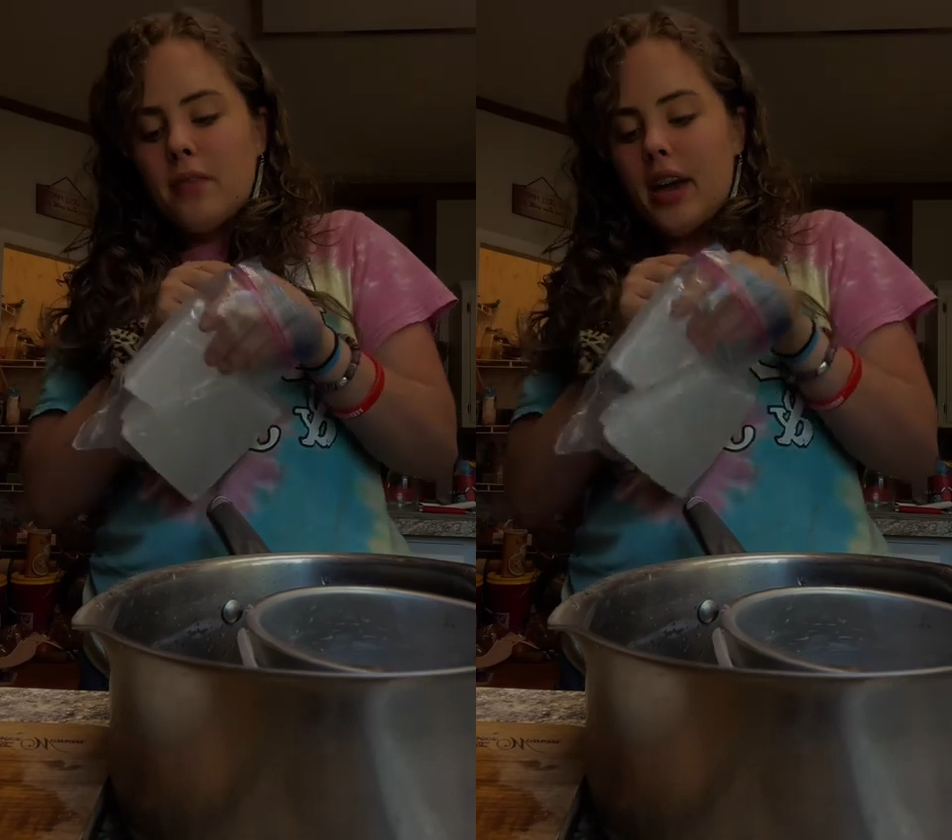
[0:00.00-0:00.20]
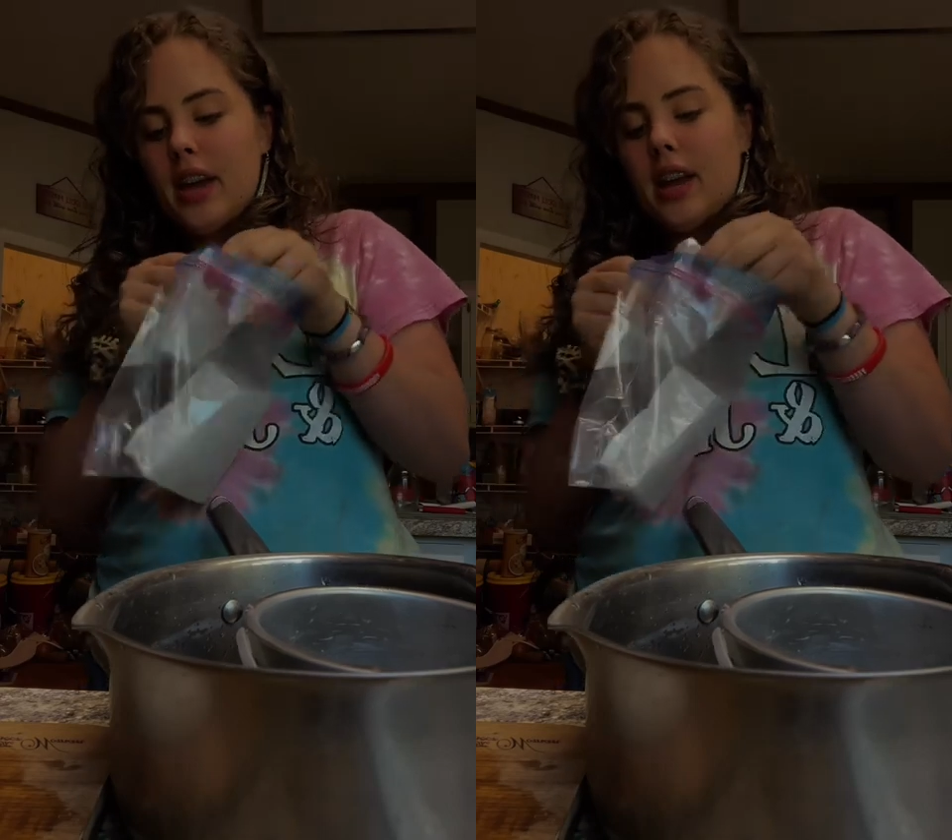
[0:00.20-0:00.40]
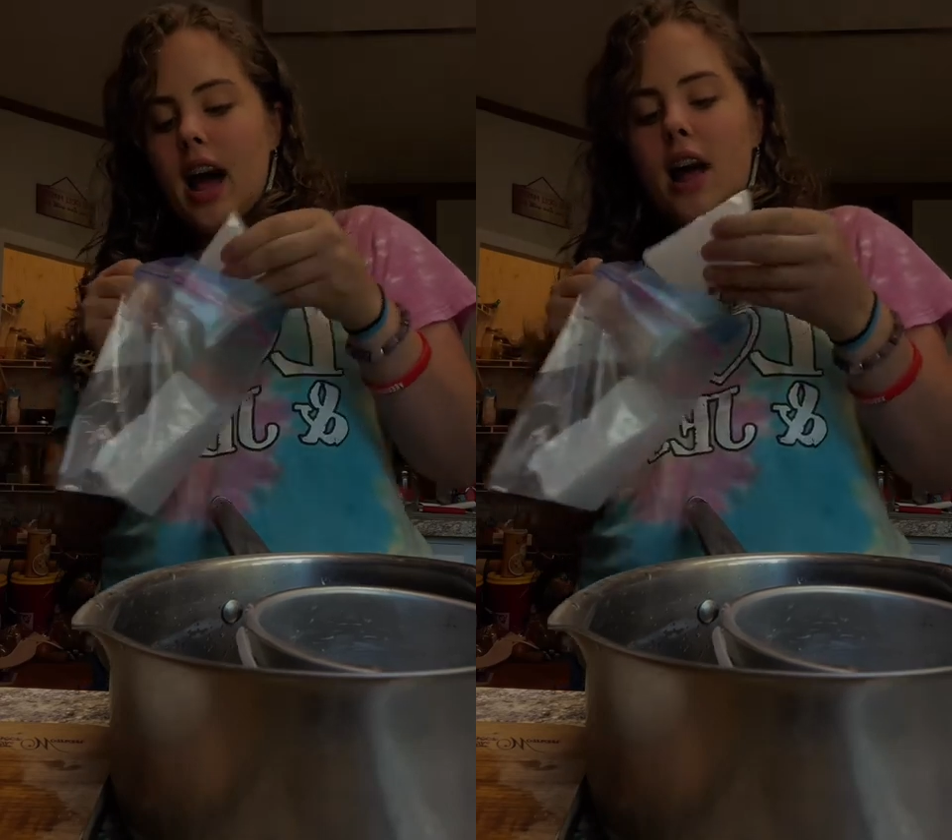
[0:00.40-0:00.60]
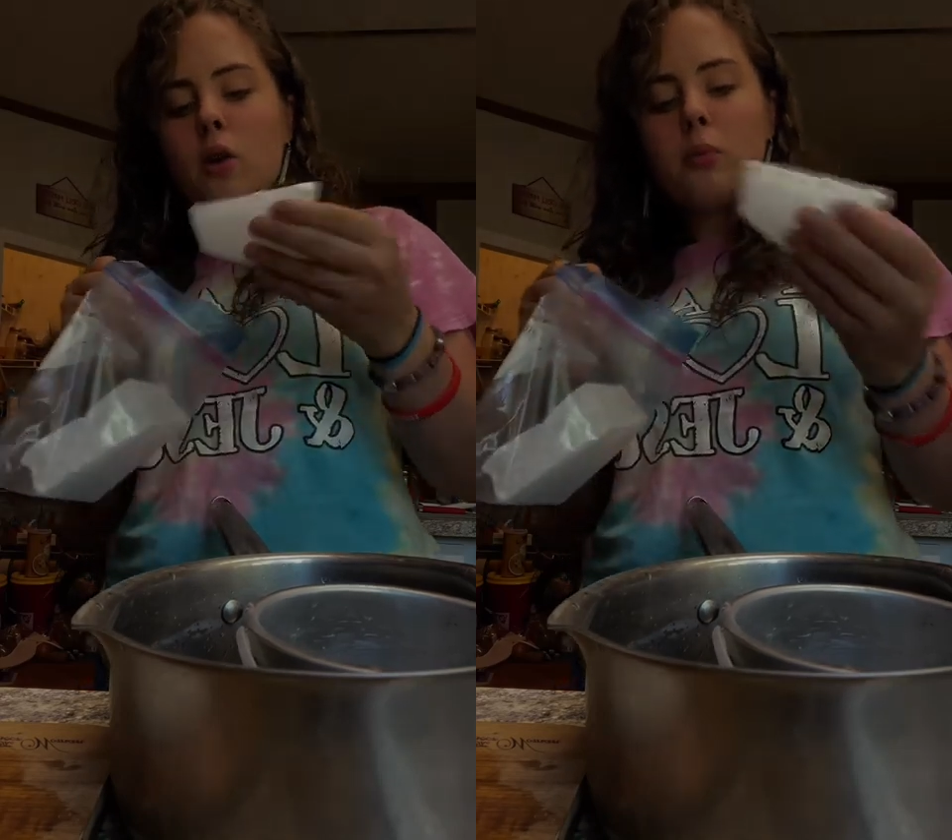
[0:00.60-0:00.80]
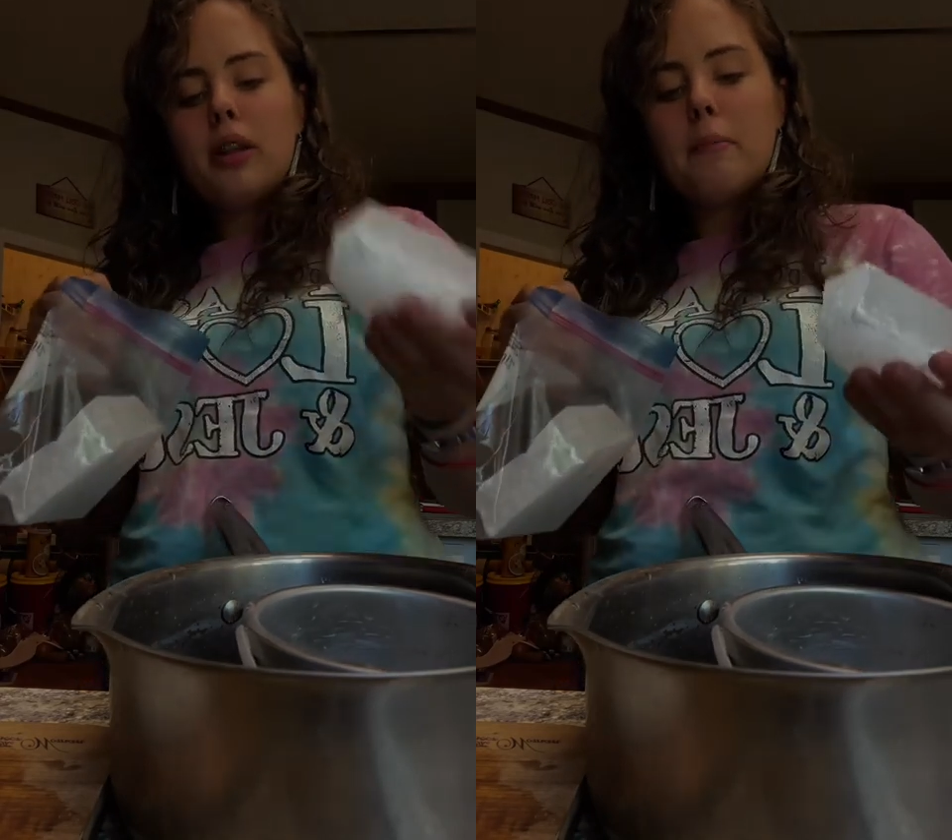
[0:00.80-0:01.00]
and I don't
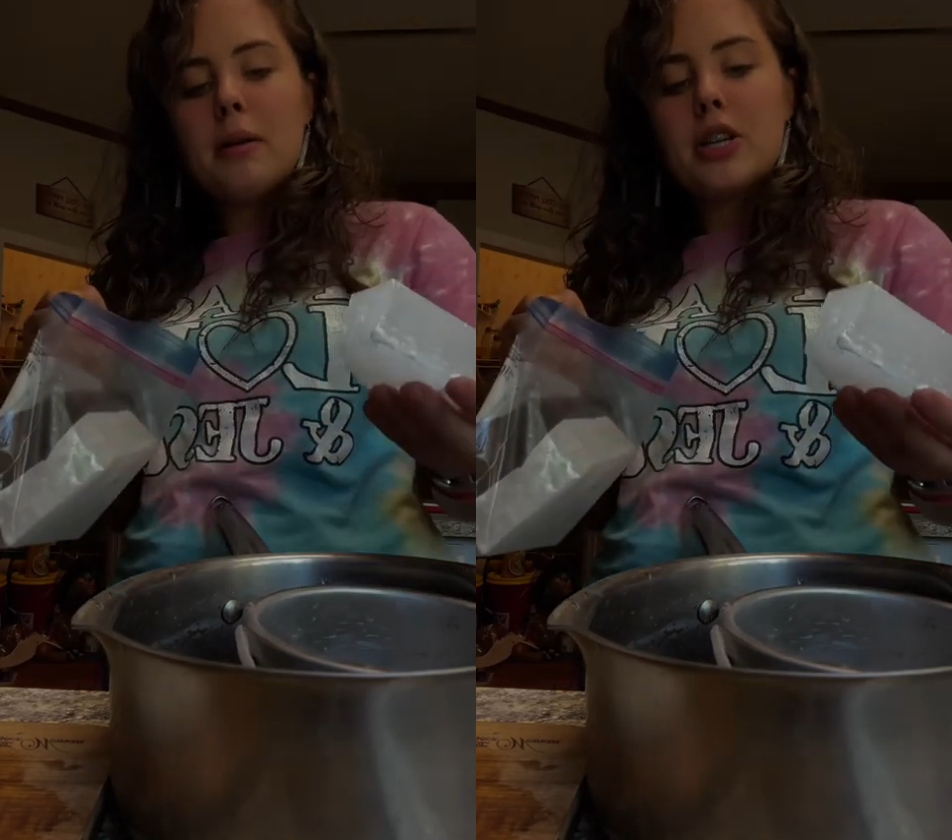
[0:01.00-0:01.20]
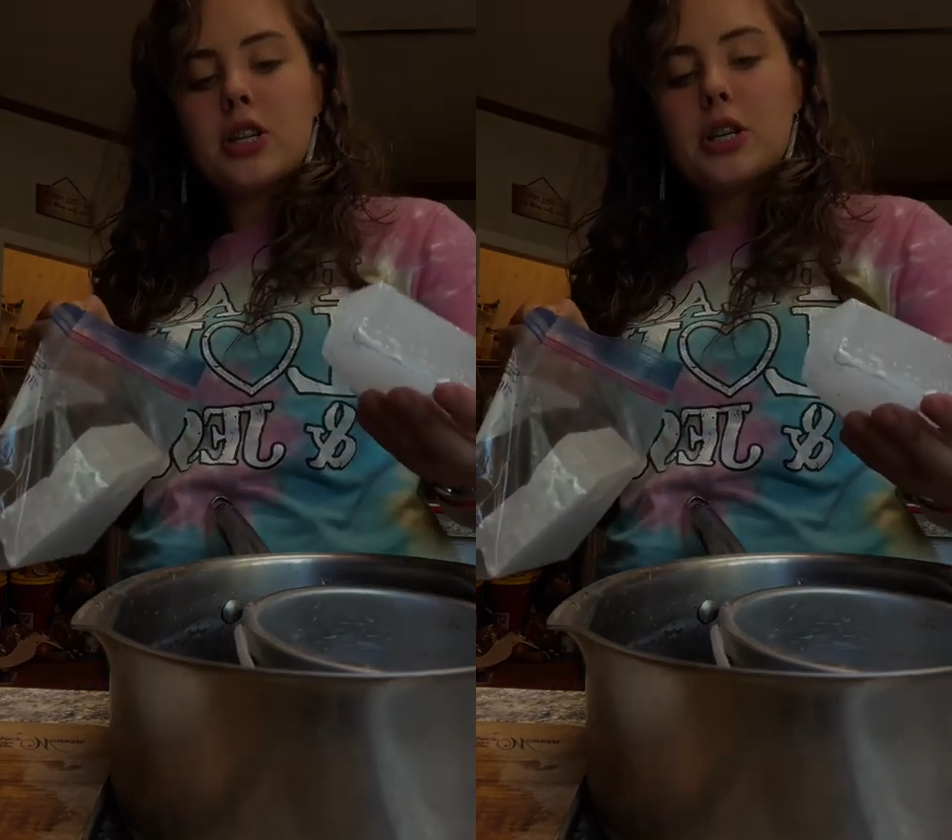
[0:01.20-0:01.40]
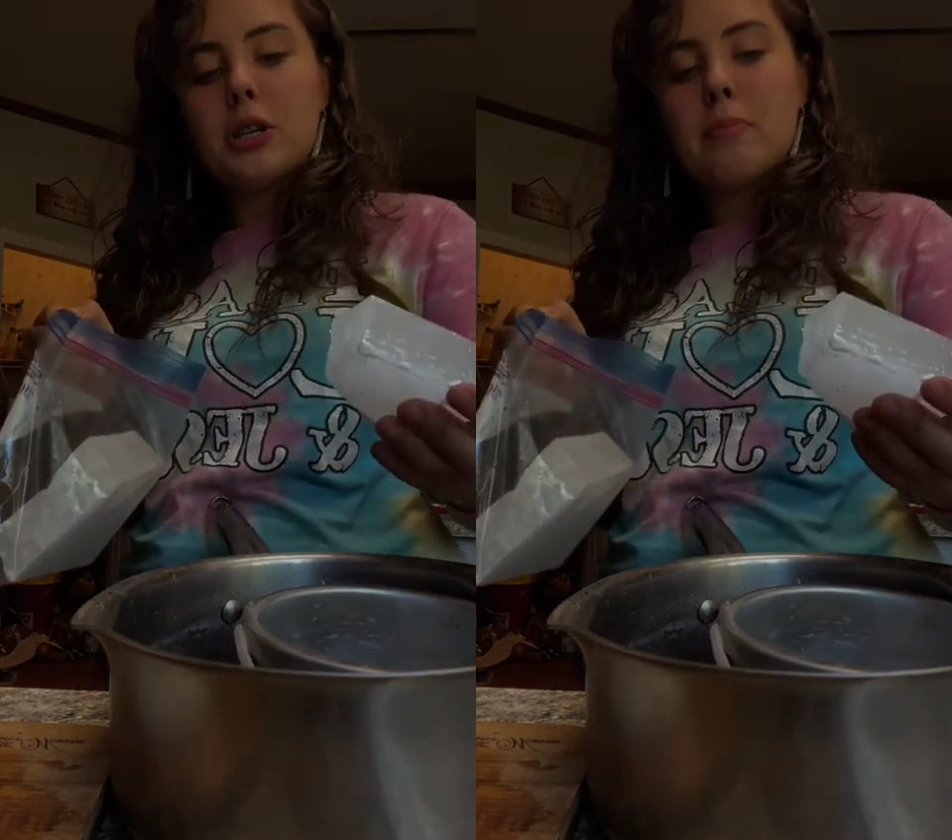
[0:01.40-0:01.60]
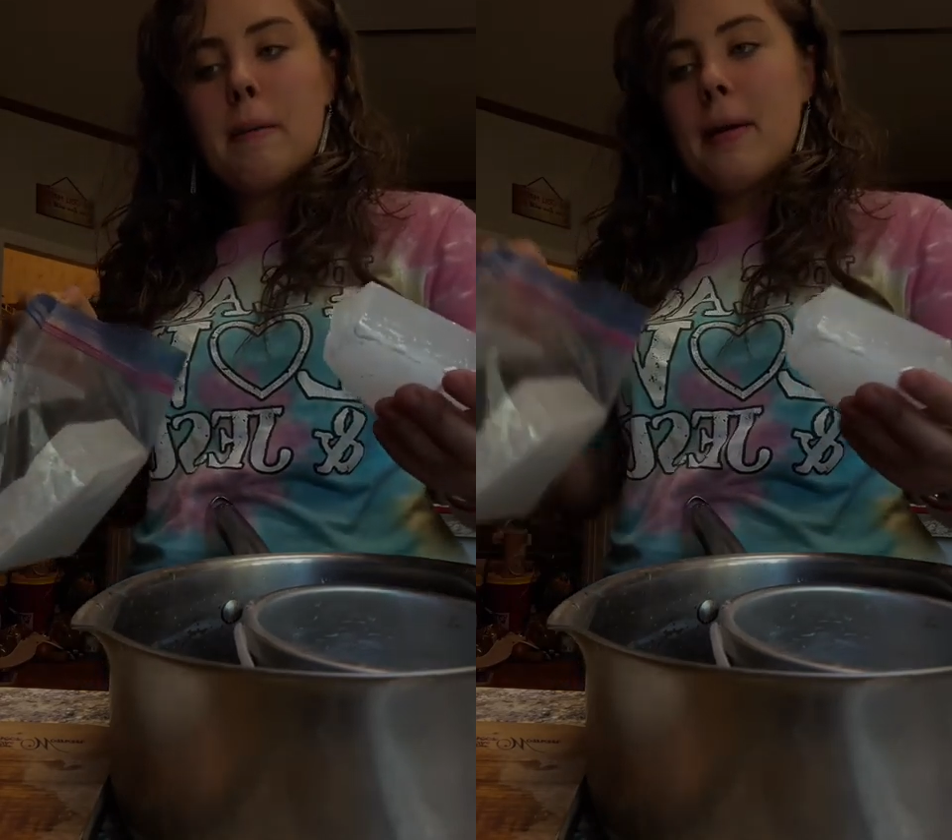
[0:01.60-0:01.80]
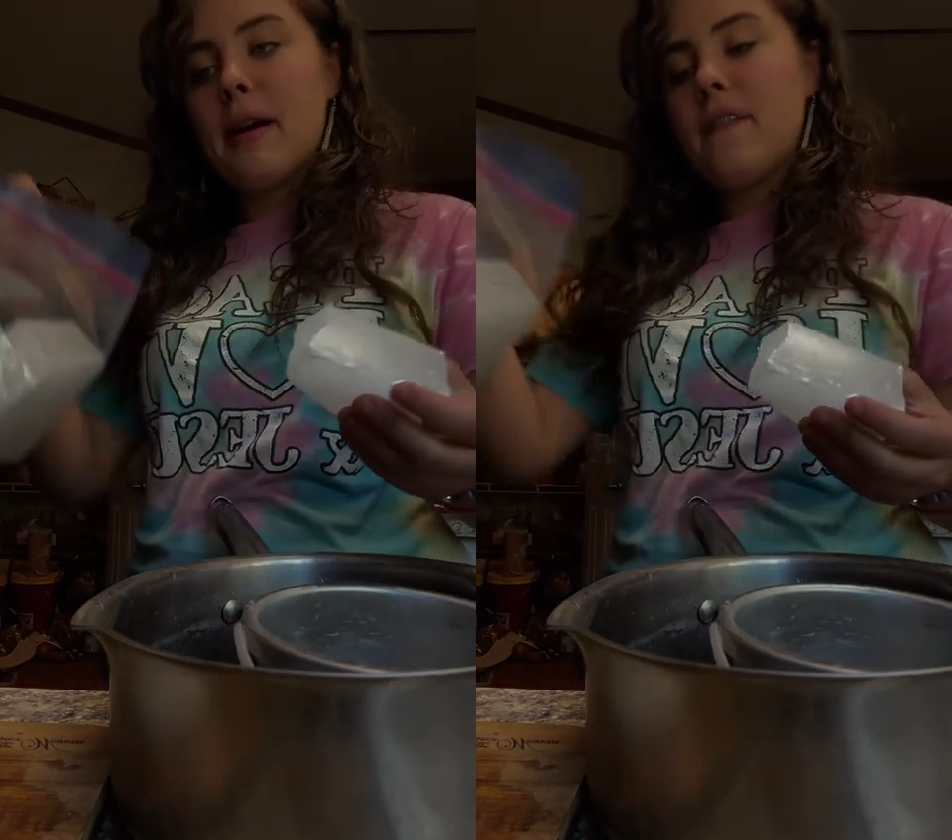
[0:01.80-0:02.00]
really measure my
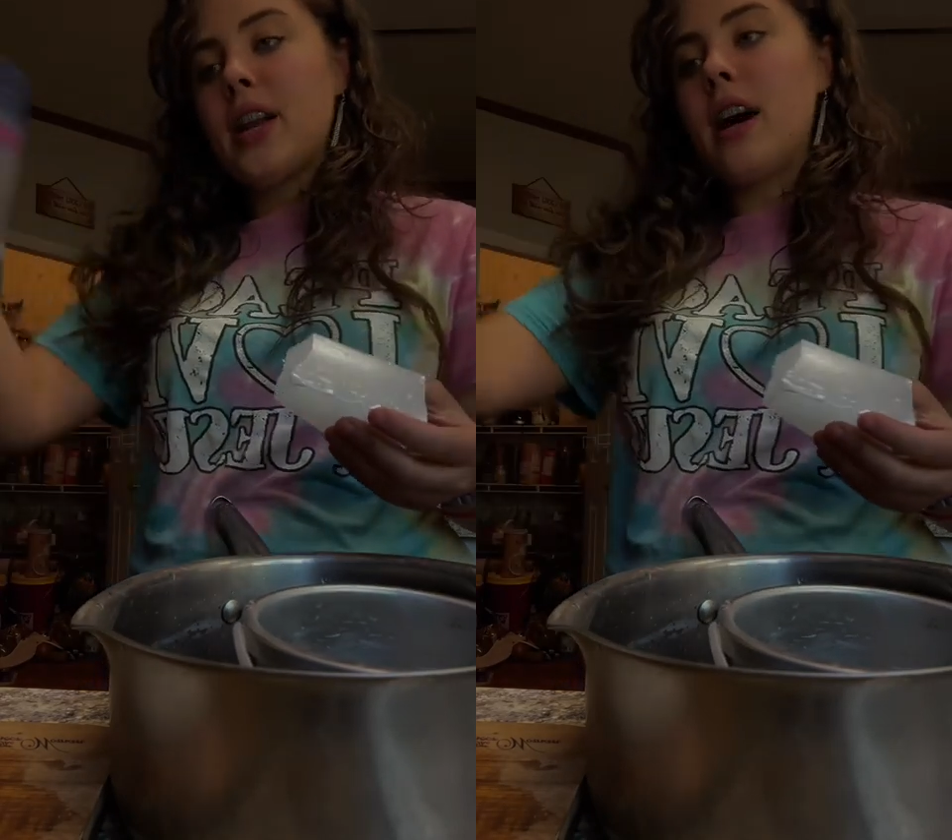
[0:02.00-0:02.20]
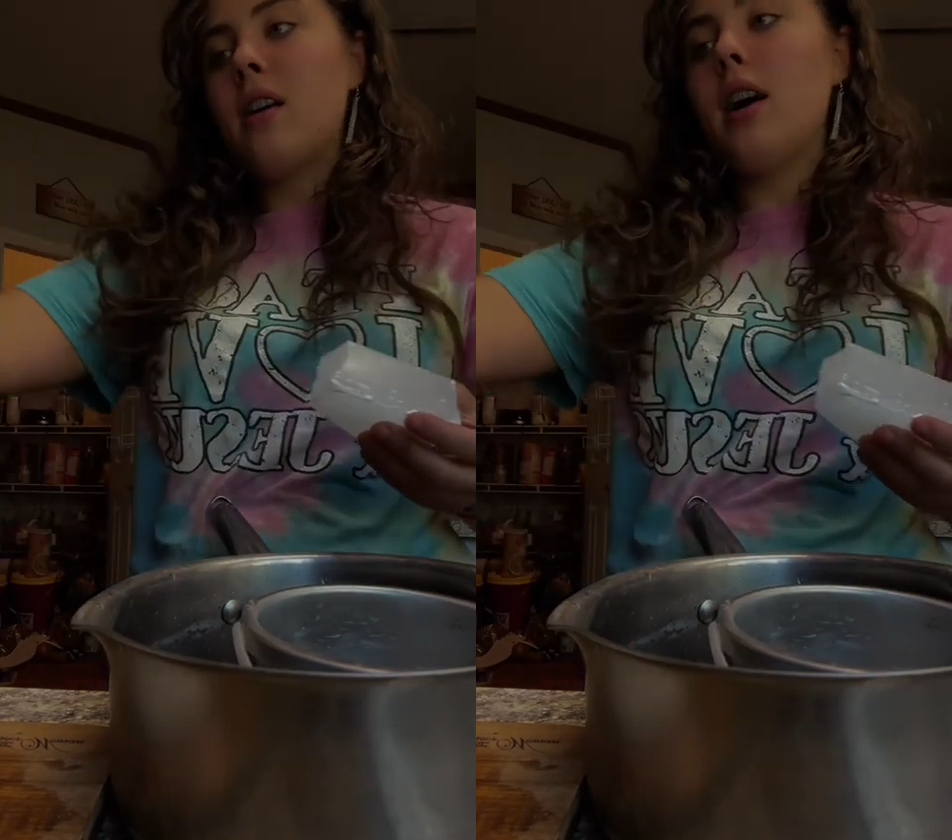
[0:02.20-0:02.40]
paraffin out,